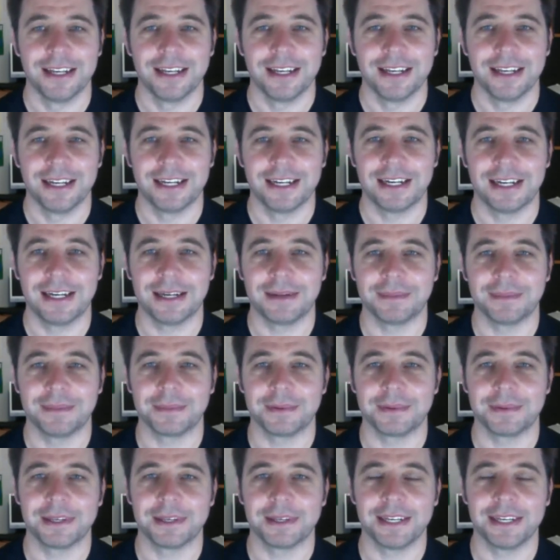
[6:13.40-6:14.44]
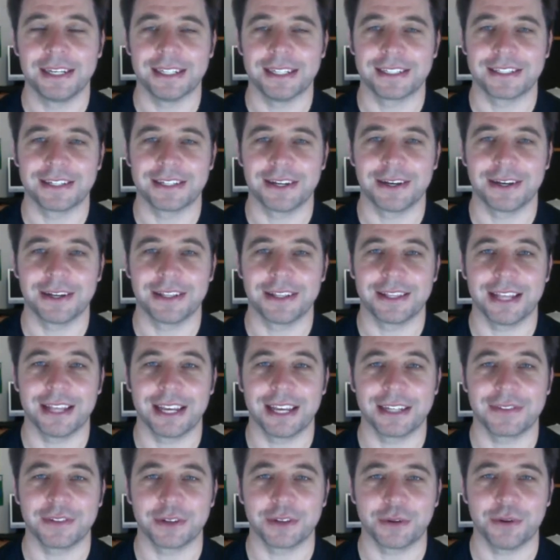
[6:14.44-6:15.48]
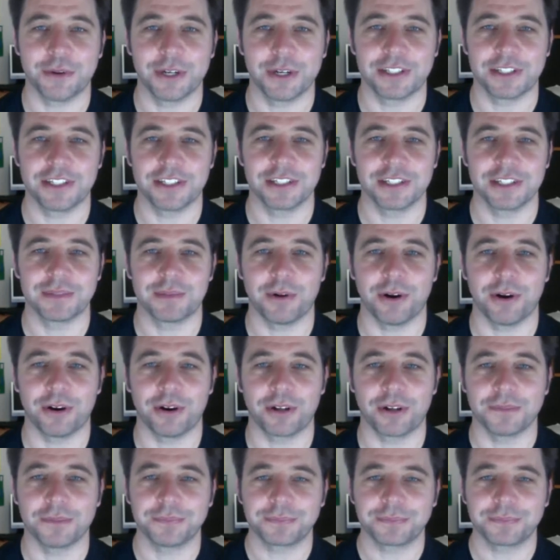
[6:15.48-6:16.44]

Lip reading: Yeah, so thanks for the questions, Brock.